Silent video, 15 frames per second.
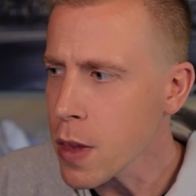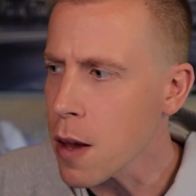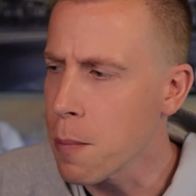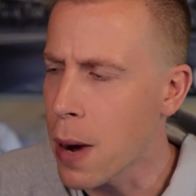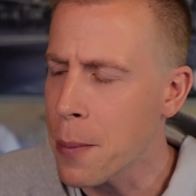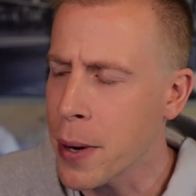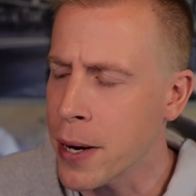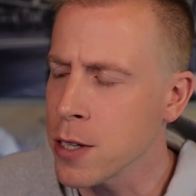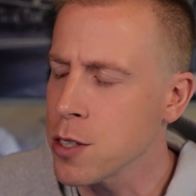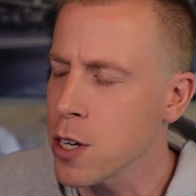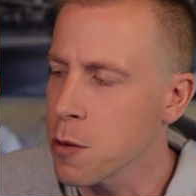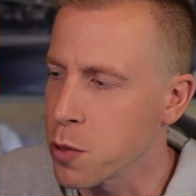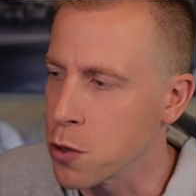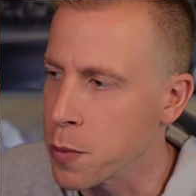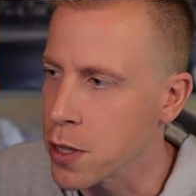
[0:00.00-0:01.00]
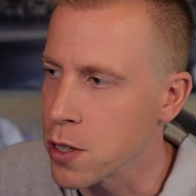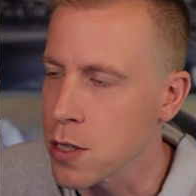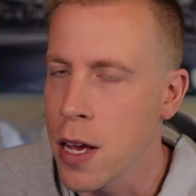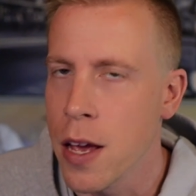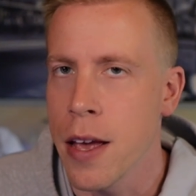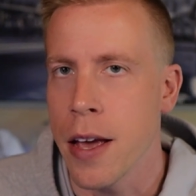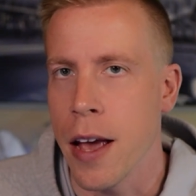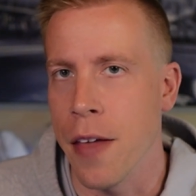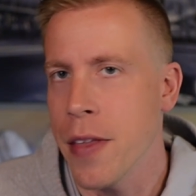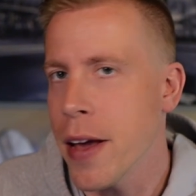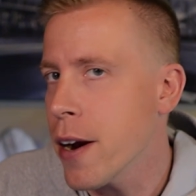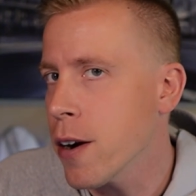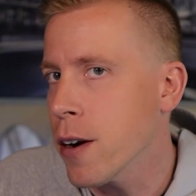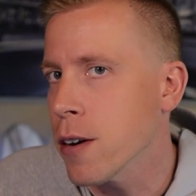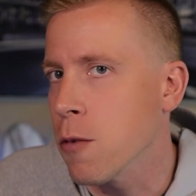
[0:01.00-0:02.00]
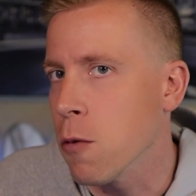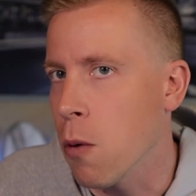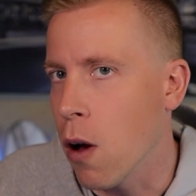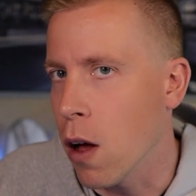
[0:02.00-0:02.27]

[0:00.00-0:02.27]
my parents are boomers, and they are